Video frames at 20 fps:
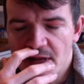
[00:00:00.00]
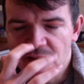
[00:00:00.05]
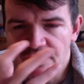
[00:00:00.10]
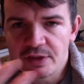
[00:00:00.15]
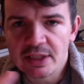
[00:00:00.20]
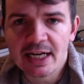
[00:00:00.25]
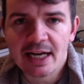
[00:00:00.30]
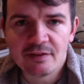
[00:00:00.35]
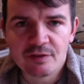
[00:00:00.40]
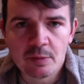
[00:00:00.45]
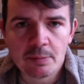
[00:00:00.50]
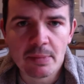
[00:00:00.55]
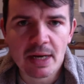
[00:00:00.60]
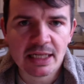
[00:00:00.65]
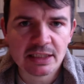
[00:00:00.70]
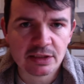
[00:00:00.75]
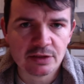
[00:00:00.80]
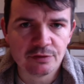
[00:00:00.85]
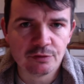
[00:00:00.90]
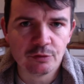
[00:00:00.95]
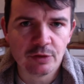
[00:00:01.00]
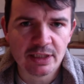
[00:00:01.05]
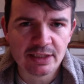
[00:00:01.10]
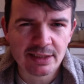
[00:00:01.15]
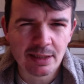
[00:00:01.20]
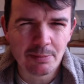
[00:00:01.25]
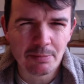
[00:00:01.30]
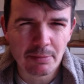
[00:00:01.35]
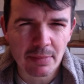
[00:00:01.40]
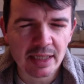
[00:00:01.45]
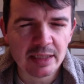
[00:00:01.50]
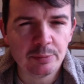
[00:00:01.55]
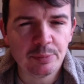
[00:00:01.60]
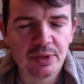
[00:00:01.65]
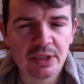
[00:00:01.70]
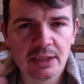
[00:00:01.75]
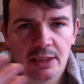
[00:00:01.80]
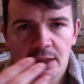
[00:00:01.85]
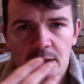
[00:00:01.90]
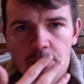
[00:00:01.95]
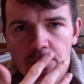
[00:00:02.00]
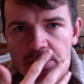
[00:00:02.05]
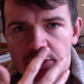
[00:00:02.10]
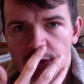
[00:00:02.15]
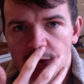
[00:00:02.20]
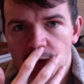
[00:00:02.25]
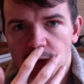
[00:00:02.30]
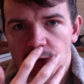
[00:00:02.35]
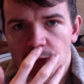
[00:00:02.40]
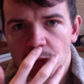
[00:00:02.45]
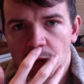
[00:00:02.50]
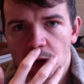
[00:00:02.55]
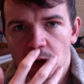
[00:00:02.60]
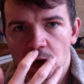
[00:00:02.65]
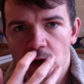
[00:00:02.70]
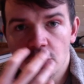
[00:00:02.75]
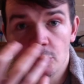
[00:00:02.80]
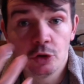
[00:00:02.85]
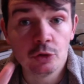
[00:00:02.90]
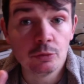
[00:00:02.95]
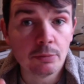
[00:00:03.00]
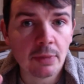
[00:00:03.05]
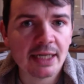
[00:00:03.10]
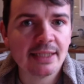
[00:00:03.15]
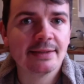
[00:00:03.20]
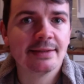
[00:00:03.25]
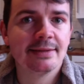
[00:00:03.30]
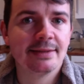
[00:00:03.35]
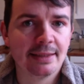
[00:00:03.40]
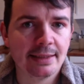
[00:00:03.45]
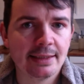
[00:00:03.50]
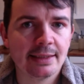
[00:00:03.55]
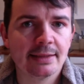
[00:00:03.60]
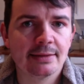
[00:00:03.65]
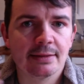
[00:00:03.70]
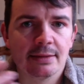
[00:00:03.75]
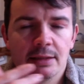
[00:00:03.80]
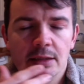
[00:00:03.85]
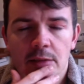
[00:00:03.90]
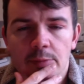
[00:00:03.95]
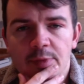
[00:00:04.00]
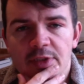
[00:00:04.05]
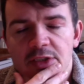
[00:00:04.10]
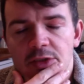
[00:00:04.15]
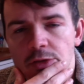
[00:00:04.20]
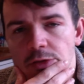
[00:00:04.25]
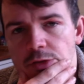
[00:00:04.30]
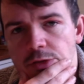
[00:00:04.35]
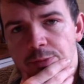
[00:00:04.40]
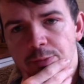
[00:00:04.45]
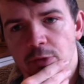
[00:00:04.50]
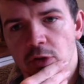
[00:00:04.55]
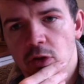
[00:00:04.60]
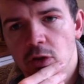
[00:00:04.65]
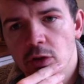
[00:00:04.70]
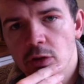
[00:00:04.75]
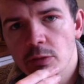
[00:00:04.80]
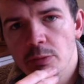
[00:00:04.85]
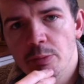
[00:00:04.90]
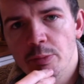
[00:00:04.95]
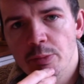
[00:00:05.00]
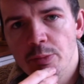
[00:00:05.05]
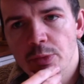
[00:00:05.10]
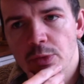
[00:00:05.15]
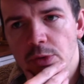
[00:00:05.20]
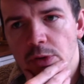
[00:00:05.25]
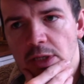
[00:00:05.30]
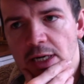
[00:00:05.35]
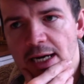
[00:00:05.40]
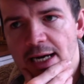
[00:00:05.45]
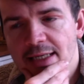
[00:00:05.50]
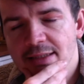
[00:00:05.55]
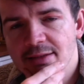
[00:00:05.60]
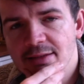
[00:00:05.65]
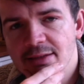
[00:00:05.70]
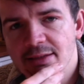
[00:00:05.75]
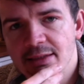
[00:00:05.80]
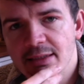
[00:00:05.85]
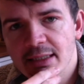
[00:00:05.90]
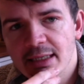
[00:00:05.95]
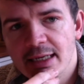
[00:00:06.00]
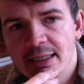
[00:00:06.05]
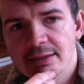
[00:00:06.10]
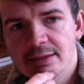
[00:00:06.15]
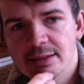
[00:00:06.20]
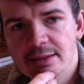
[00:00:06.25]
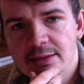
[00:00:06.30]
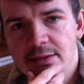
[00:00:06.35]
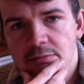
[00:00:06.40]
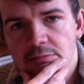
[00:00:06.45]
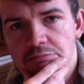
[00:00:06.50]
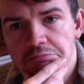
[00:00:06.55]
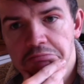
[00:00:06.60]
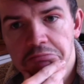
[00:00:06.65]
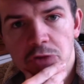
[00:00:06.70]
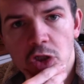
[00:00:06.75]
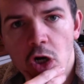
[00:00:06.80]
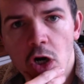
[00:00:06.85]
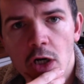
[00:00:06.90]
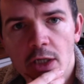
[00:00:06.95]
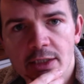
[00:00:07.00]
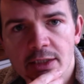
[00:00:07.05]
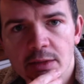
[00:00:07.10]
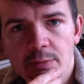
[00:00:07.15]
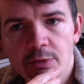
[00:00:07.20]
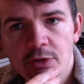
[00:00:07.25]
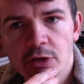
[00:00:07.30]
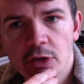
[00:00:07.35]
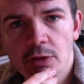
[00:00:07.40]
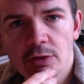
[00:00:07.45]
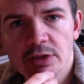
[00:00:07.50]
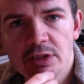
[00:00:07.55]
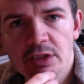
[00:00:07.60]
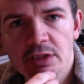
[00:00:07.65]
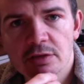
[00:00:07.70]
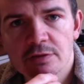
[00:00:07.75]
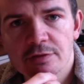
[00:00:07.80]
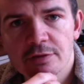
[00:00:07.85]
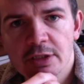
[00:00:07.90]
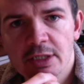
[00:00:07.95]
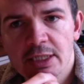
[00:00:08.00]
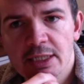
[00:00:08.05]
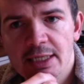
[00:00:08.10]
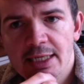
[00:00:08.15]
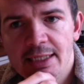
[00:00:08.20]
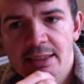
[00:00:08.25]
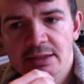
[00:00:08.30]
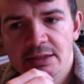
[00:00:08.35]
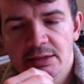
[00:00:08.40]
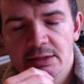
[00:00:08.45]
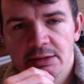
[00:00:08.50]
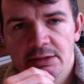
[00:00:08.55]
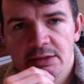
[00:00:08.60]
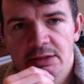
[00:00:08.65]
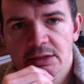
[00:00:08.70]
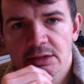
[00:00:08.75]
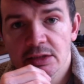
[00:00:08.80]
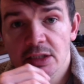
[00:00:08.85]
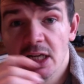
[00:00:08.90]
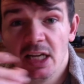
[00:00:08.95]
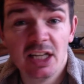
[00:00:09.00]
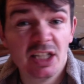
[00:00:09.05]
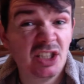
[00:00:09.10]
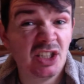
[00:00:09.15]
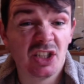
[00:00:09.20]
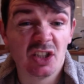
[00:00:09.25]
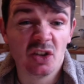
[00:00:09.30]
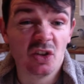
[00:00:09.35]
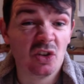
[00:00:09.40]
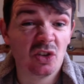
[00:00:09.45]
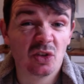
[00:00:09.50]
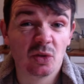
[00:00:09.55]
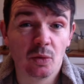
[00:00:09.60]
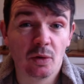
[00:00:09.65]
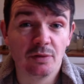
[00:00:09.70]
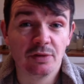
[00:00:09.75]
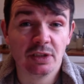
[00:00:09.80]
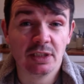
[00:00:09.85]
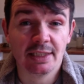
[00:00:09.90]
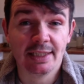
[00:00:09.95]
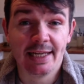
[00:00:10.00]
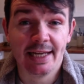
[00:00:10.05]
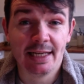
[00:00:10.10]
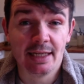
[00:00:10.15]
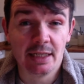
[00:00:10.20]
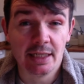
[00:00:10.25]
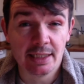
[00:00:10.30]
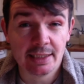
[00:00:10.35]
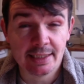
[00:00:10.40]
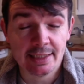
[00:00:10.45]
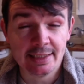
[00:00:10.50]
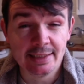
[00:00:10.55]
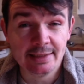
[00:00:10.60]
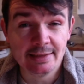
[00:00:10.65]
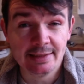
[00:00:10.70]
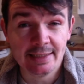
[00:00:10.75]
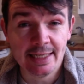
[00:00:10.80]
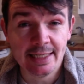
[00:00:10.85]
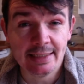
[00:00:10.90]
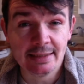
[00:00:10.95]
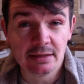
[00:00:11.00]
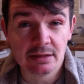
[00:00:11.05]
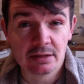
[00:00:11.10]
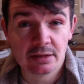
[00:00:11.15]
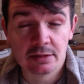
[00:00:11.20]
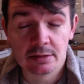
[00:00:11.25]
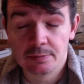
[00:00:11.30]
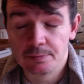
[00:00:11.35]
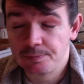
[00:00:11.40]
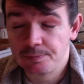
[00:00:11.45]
have a massive wrist, it might be a little bit too small, or you might think it's a little bit too small, but I think not in the majority of instances. You can also obviously get Airking dates,